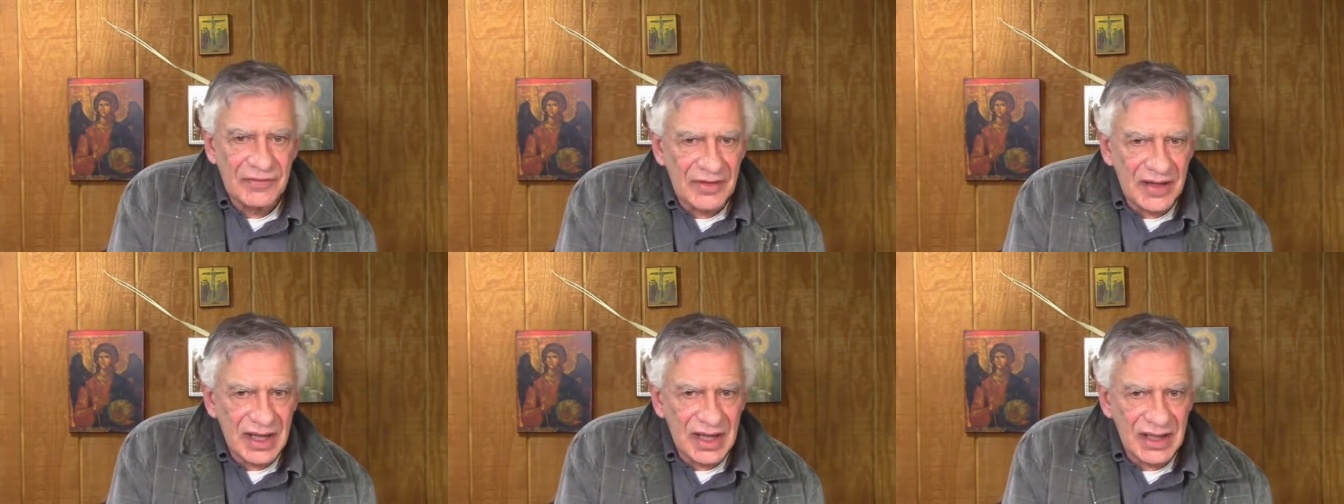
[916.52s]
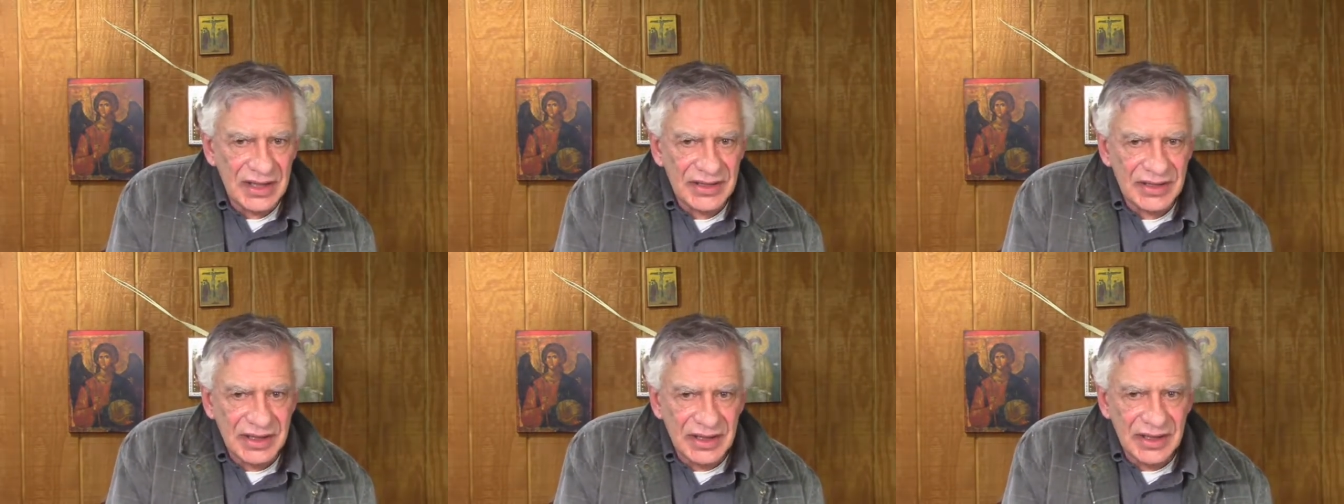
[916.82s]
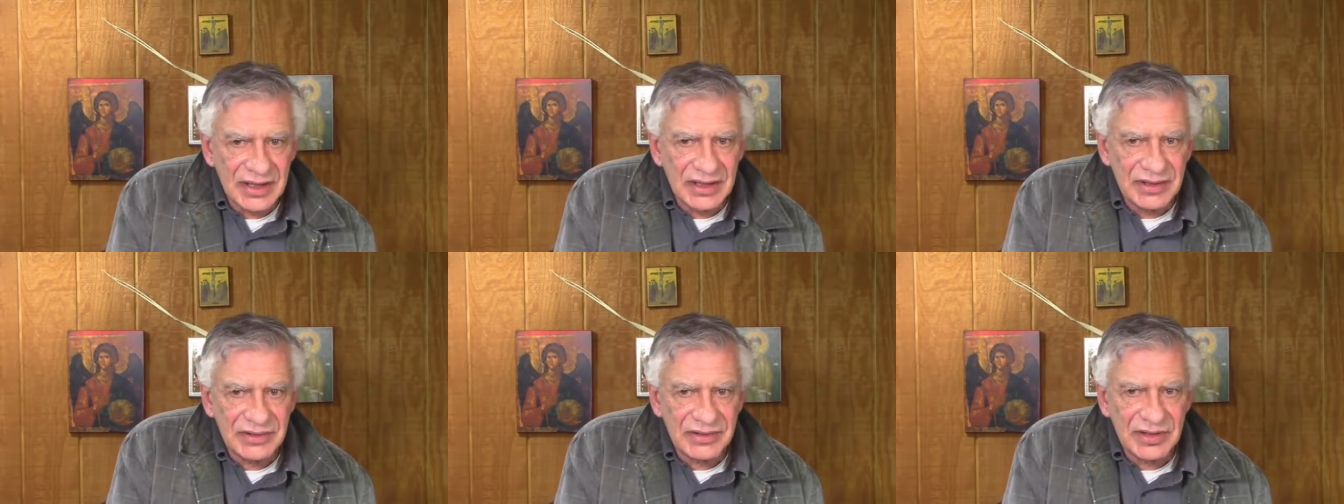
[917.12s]
The
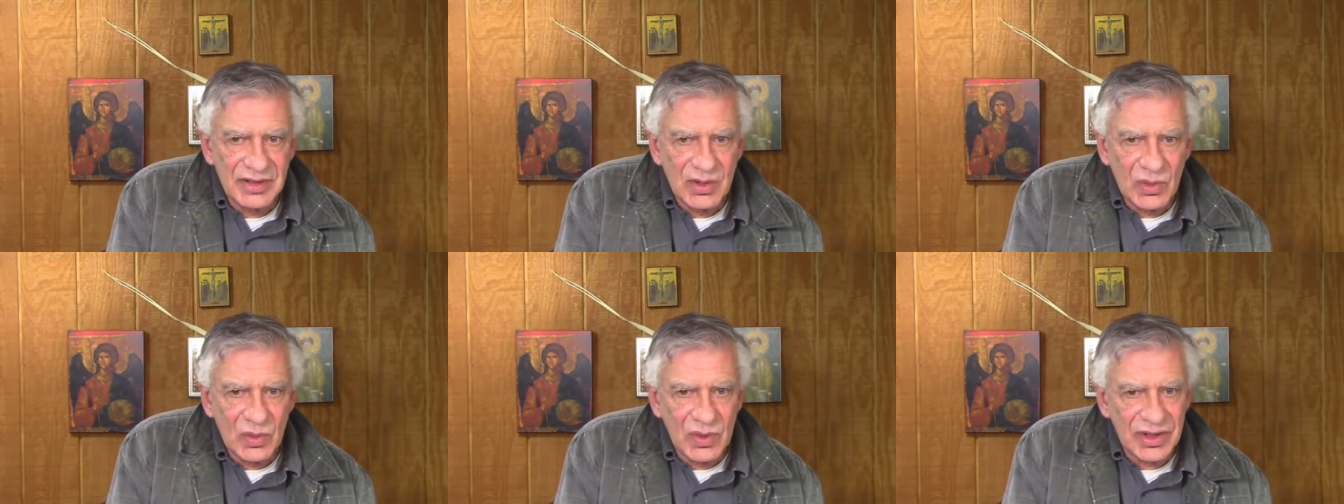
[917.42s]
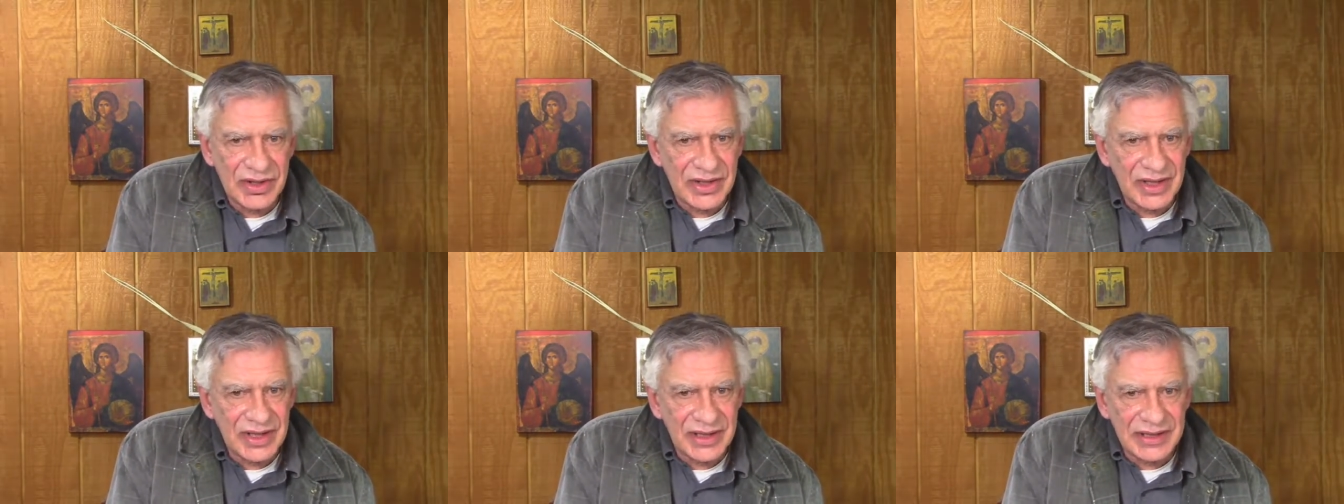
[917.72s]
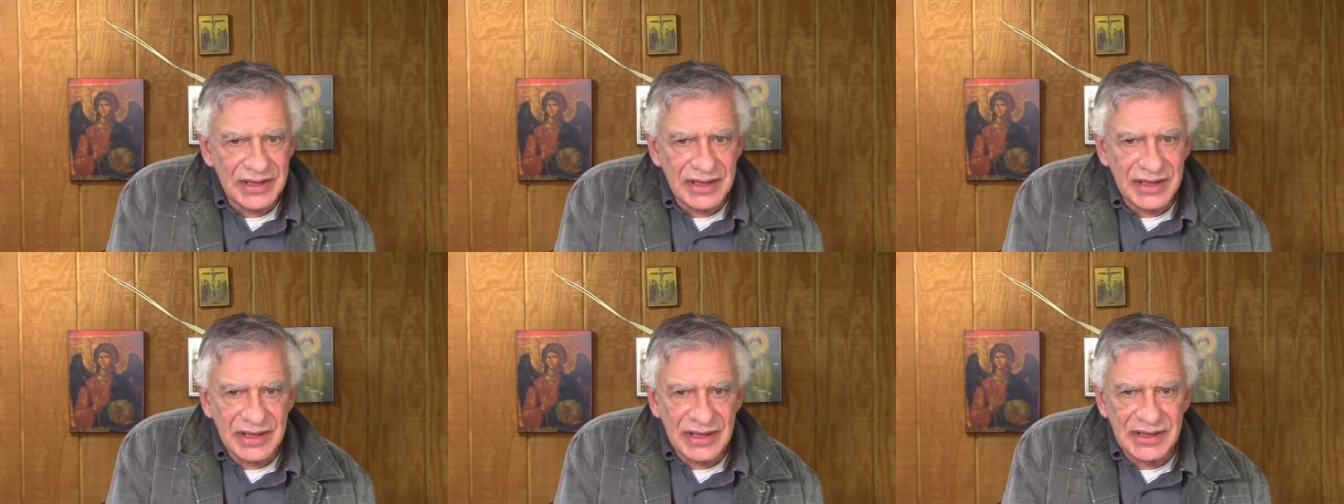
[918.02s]
Pharisees, with
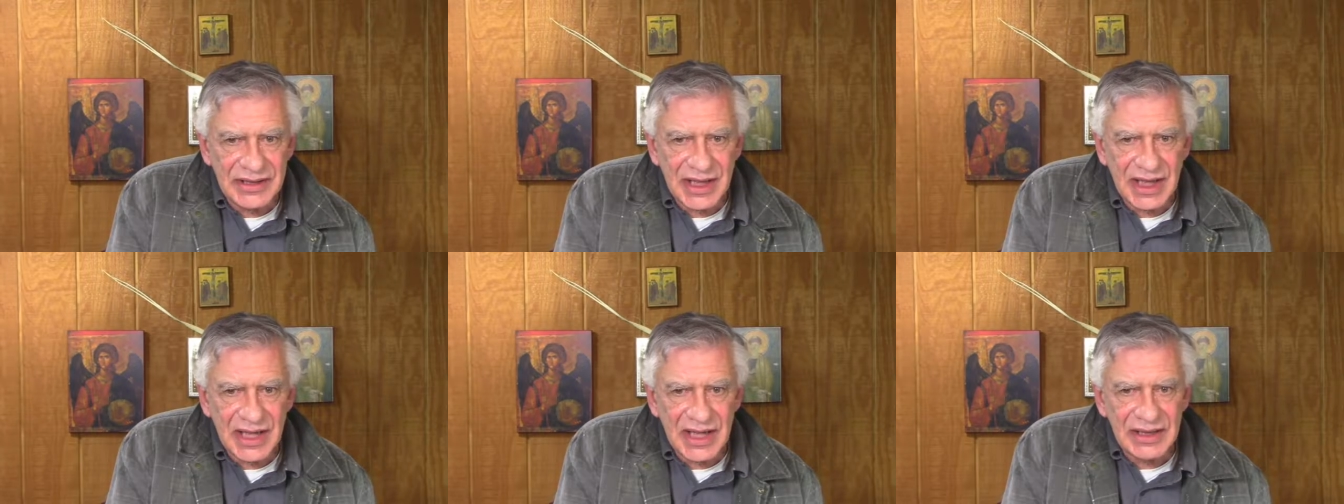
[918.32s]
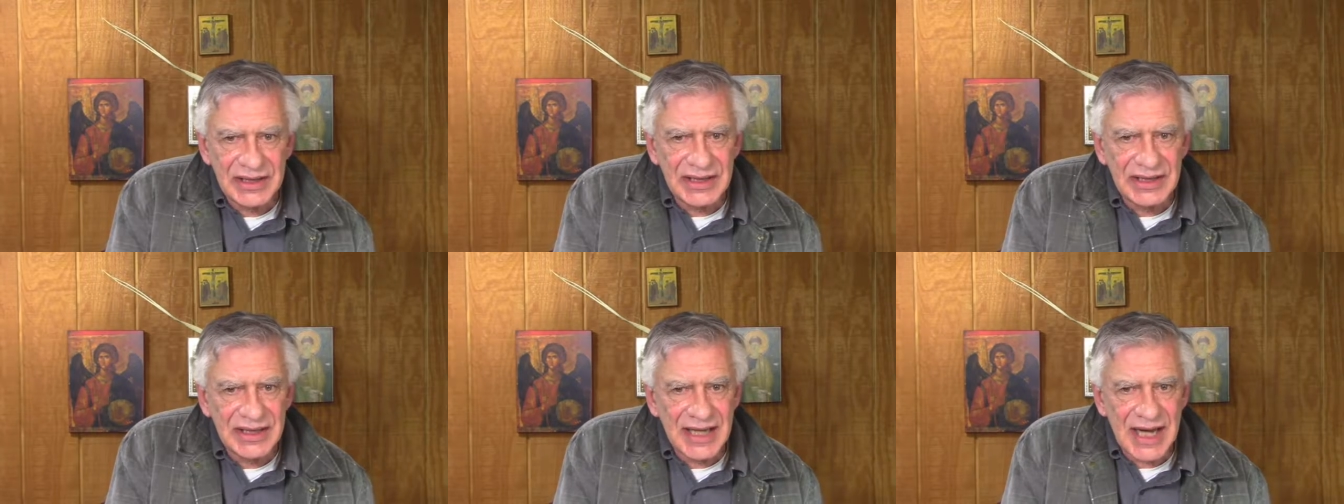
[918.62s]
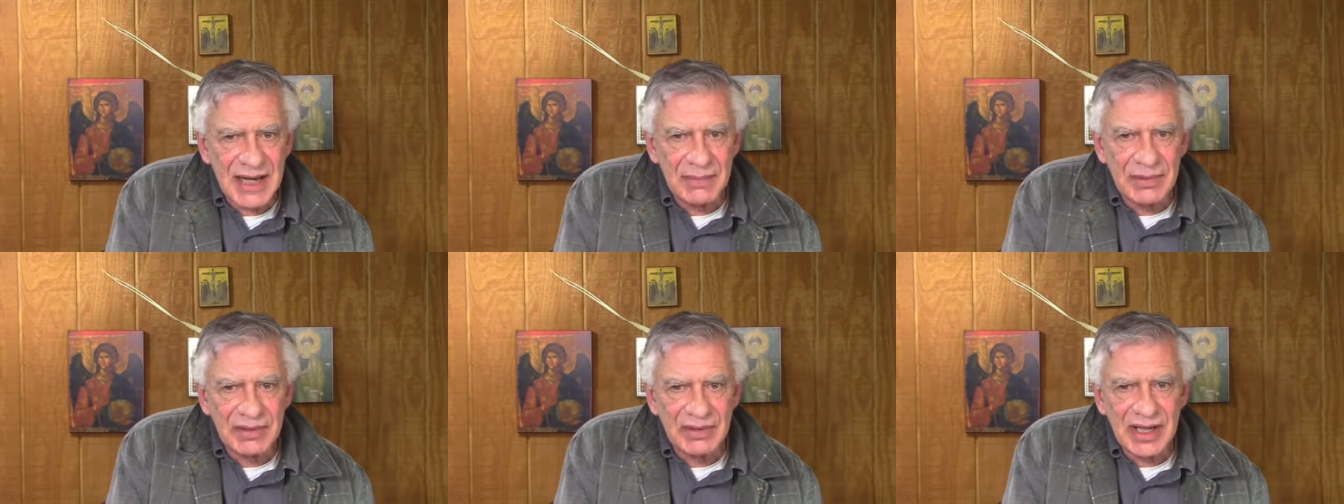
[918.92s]
their detailed
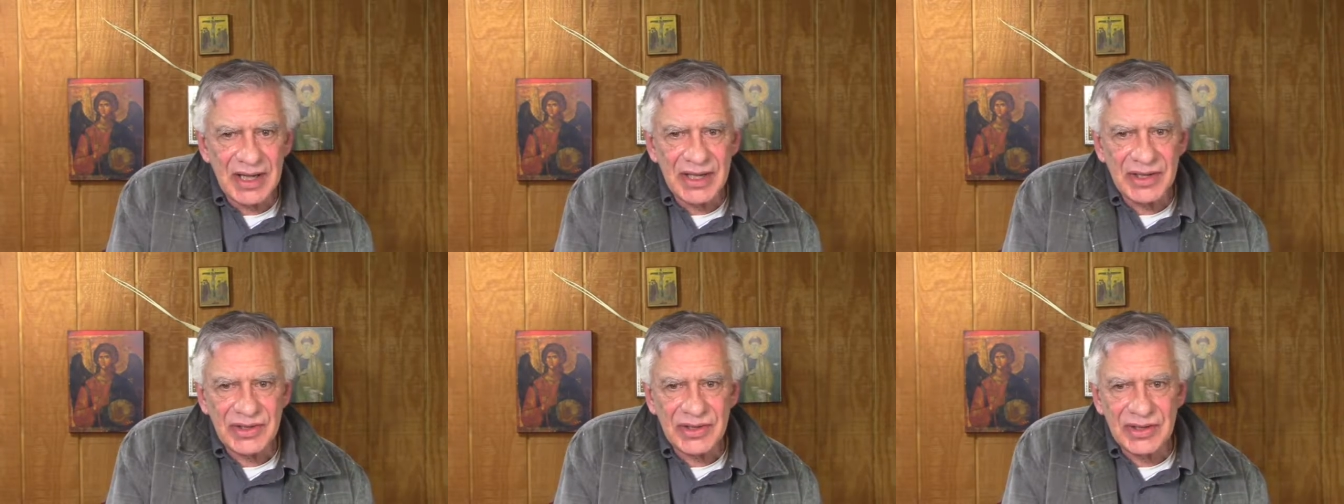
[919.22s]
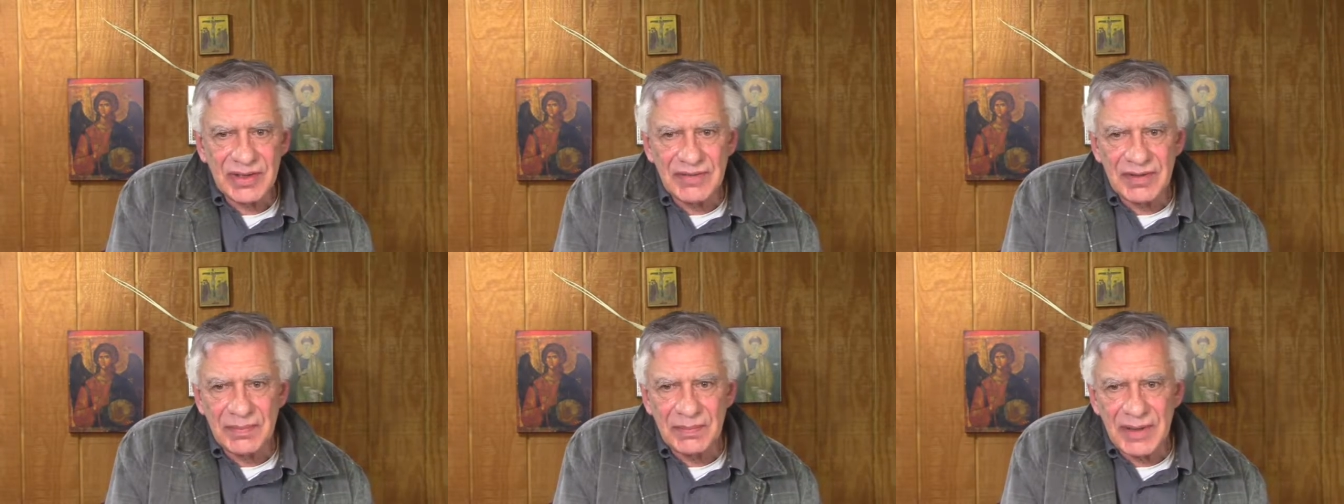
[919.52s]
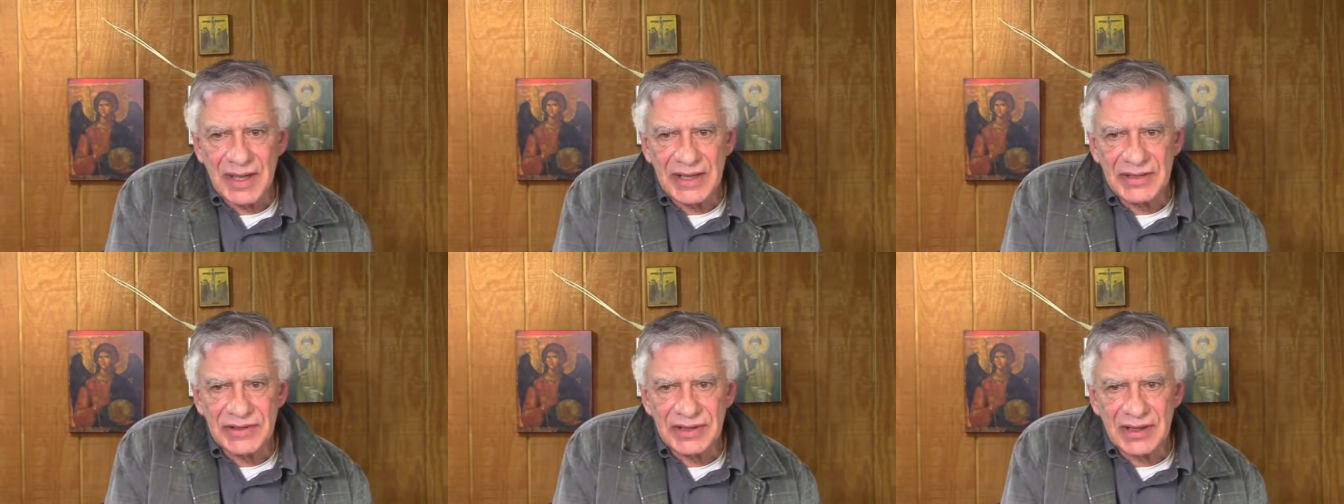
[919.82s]
elaboration
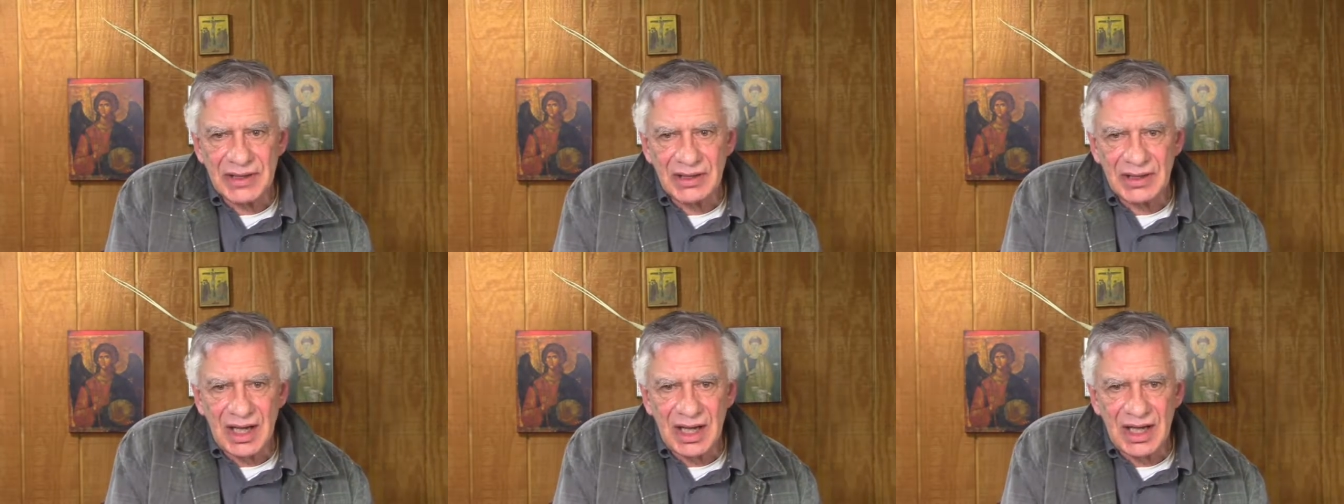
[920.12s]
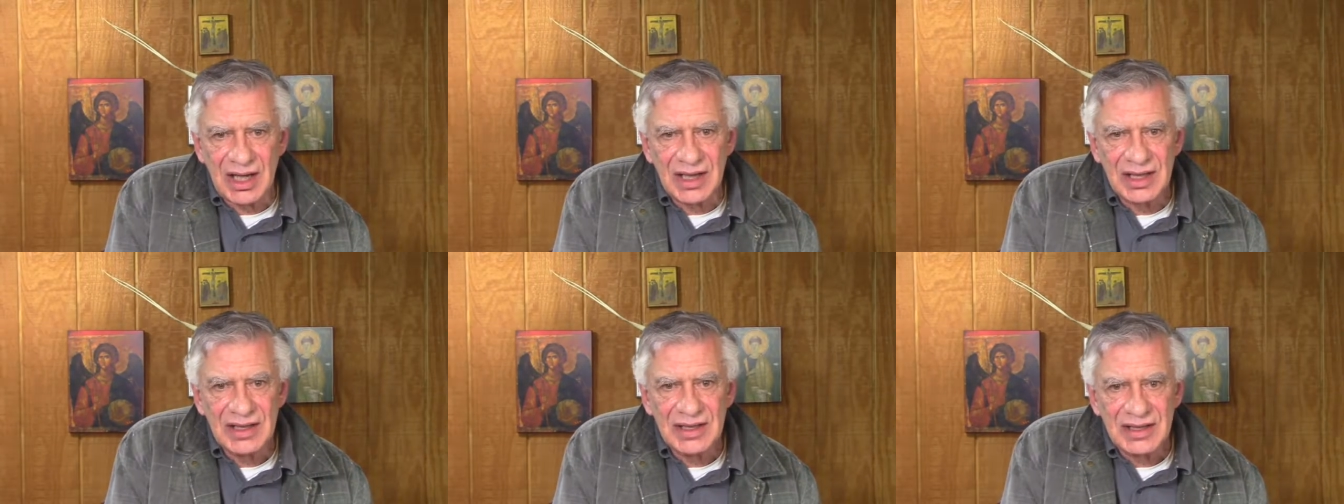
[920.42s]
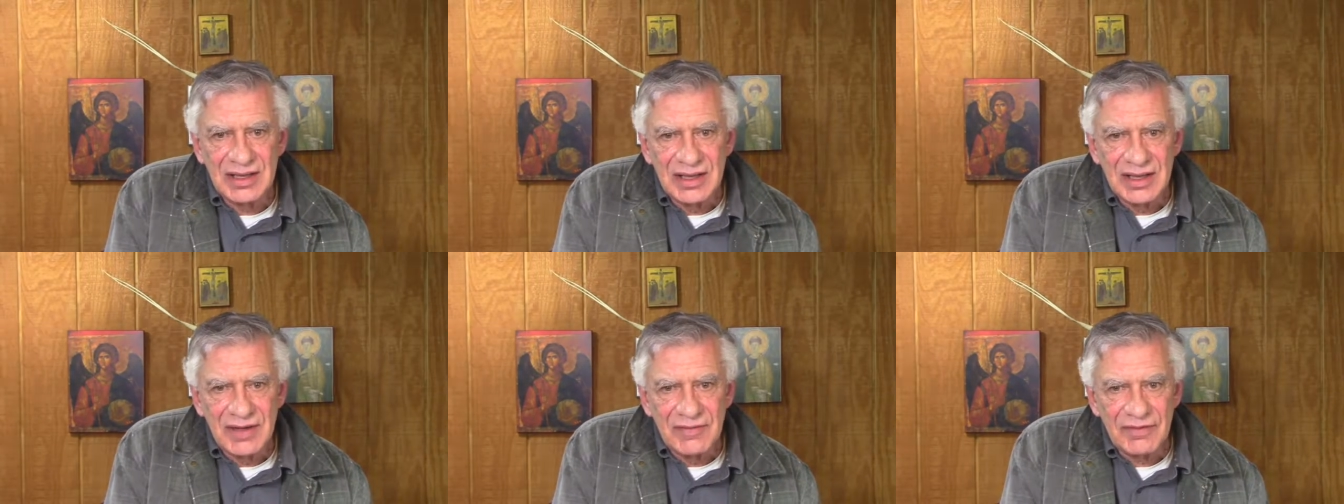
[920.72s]
of the basic
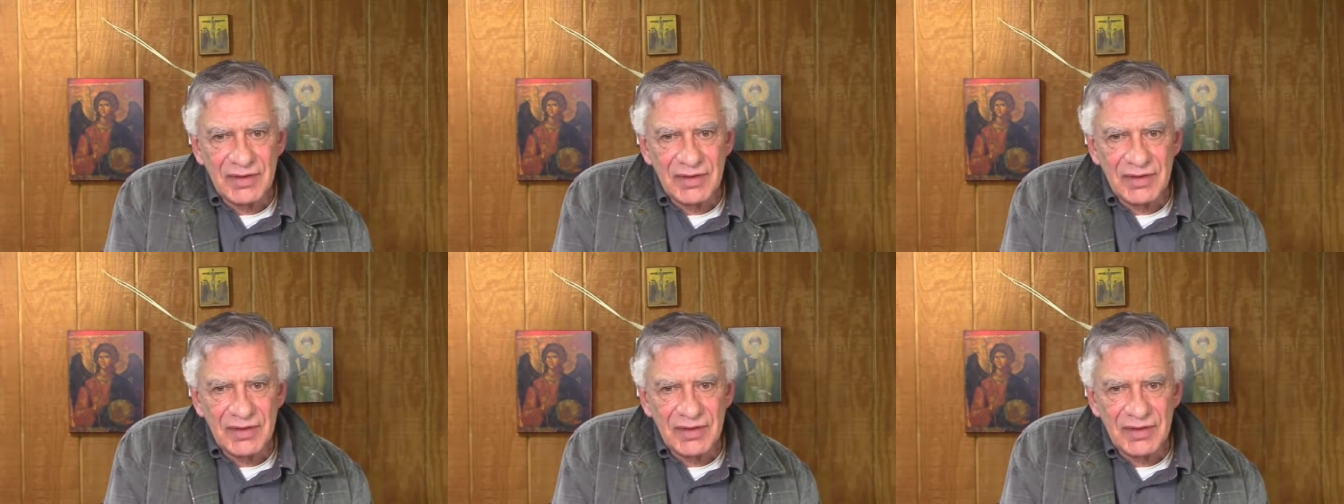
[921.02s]
law,